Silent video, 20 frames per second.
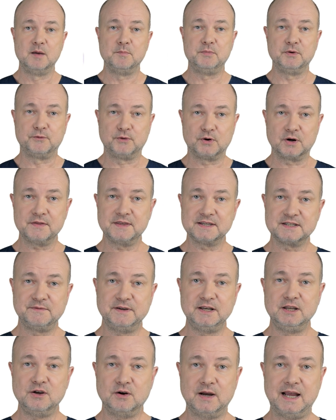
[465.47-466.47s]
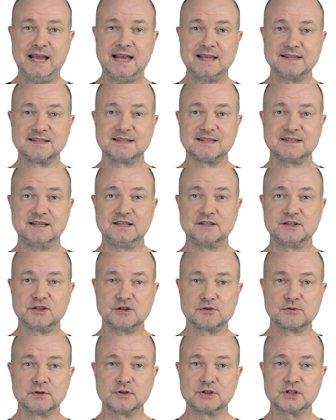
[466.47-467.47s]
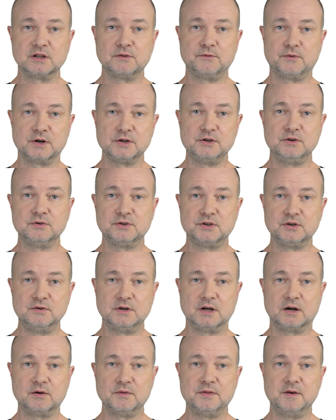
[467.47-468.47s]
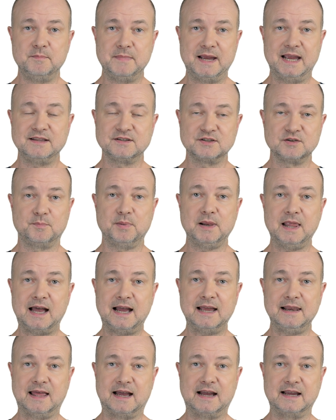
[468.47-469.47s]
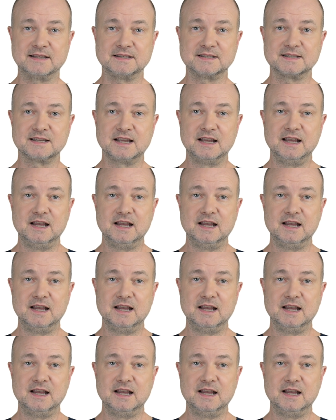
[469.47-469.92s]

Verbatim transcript: Before this video ends, it's crucial for you to know the main supply lines.